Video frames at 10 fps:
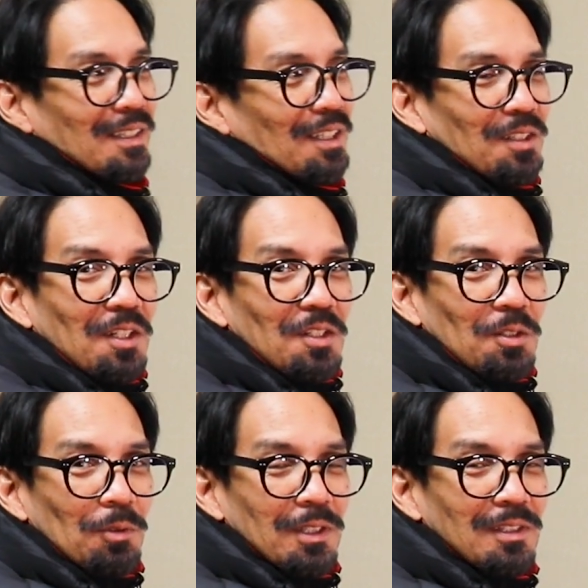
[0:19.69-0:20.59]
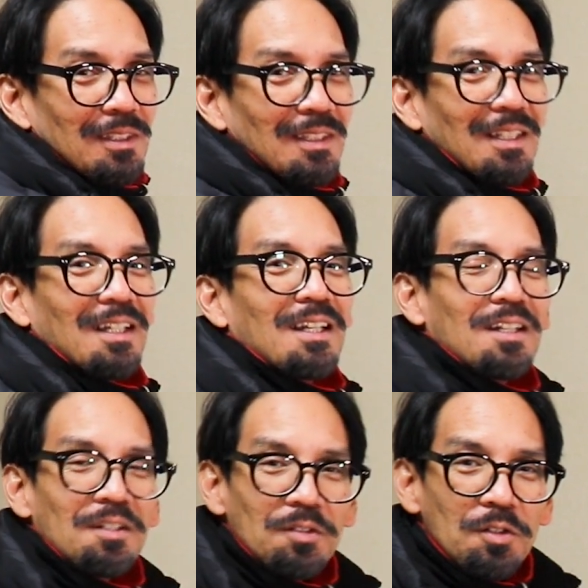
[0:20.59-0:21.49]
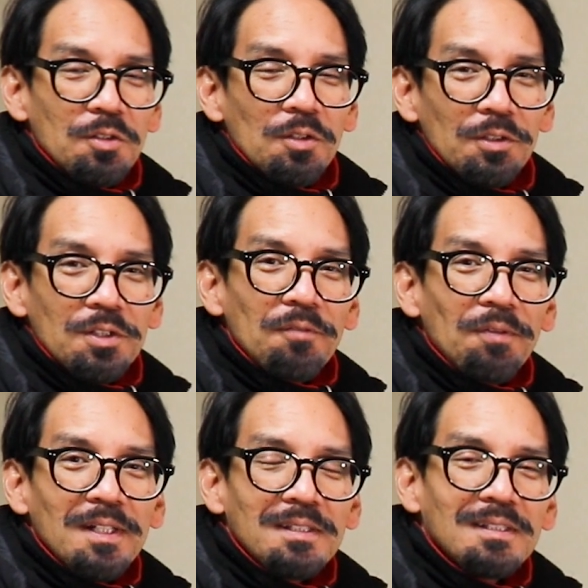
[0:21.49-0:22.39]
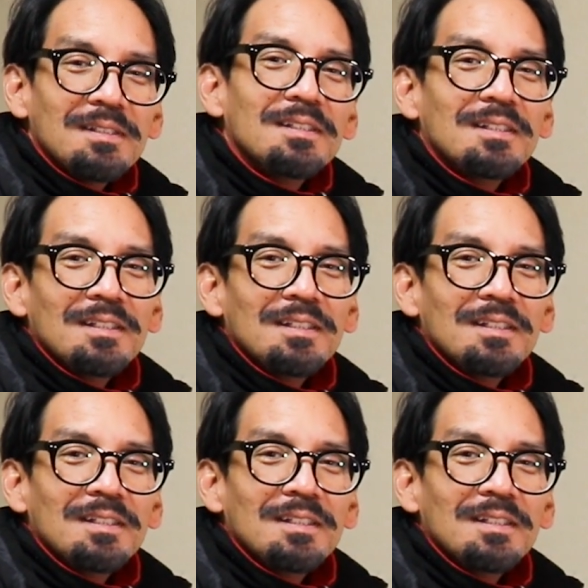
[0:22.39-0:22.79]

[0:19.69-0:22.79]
continuous. Do you know the difference?